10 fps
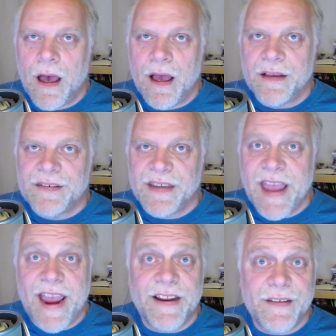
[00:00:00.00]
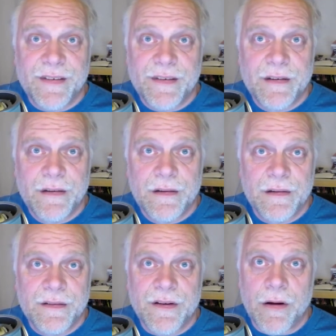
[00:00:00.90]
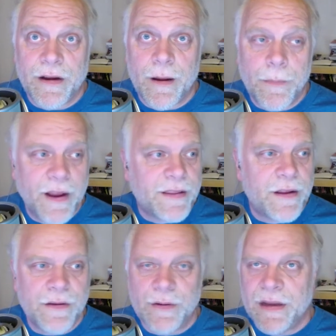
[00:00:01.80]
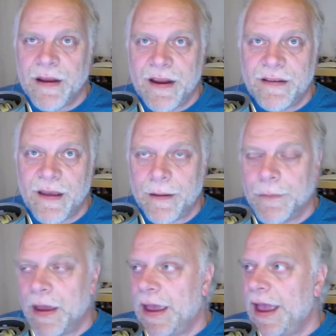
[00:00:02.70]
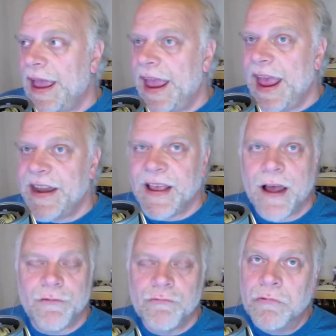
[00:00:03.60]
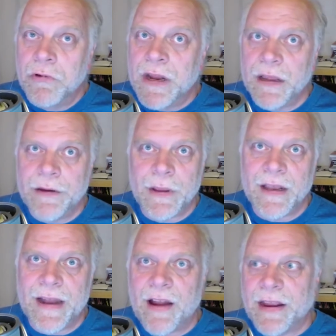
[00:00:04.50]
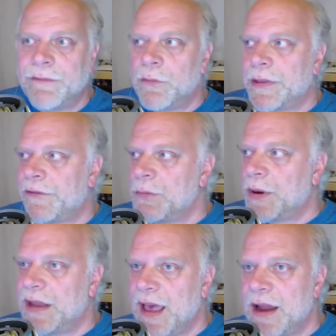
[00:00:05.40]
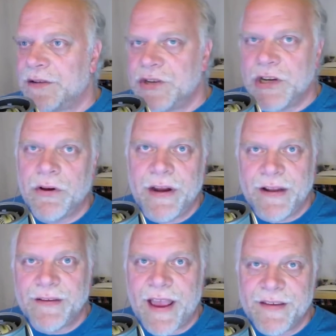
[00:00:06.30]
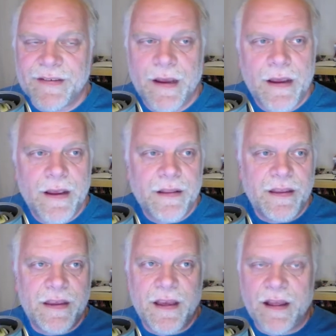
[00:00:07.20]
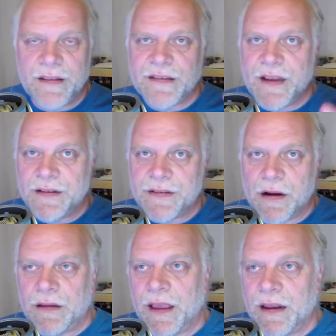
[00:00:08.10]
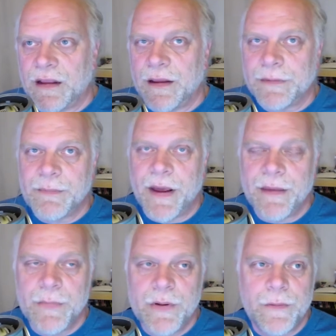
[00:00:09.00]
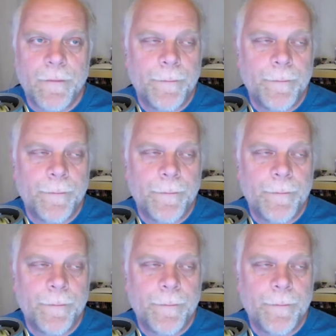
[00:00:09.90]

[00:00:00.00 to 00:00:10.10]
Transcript: cicadas starting up like they do at nighttime. And it got really, really loud, even with everybody kind of cheering as the sun started to get eclipsed by the moon.